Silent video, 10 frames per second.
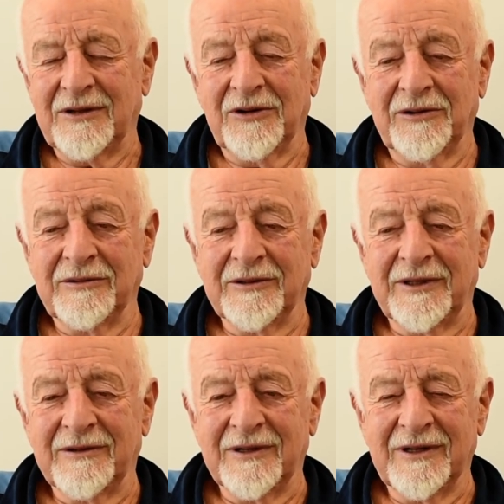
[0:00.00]
or
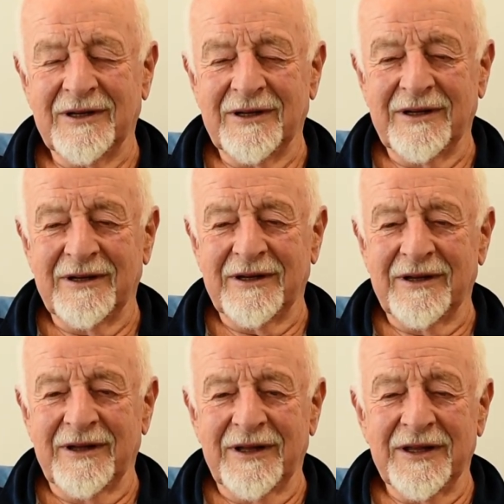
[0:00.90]

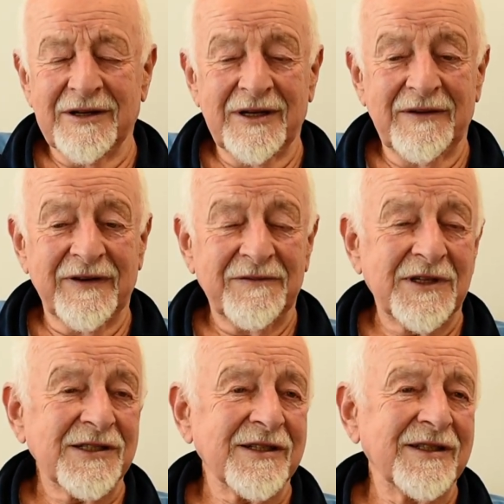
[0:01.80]
in the early
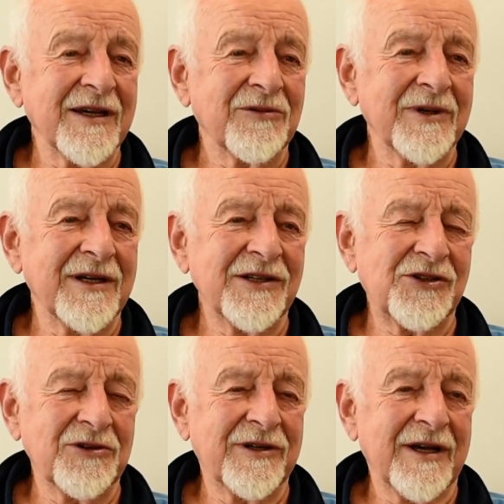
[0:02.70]
50s, I think we had a
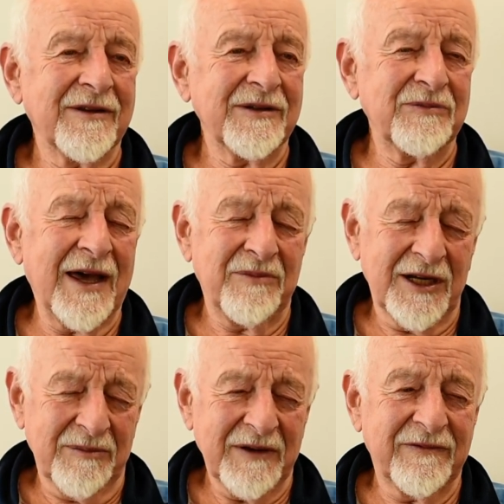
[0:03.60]
tour. That might
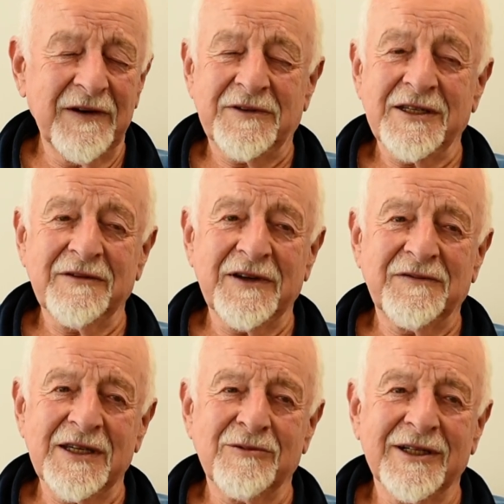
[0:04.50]
have been 50 to
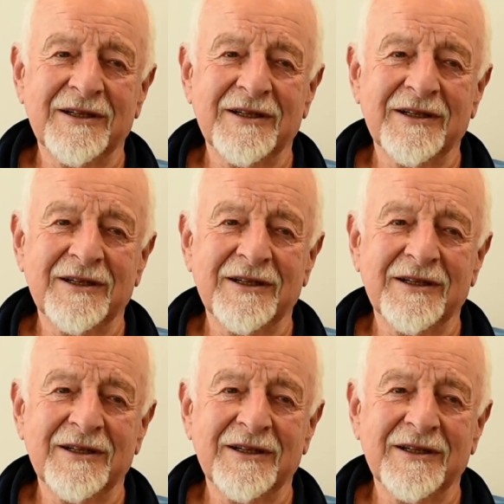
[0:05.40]
51,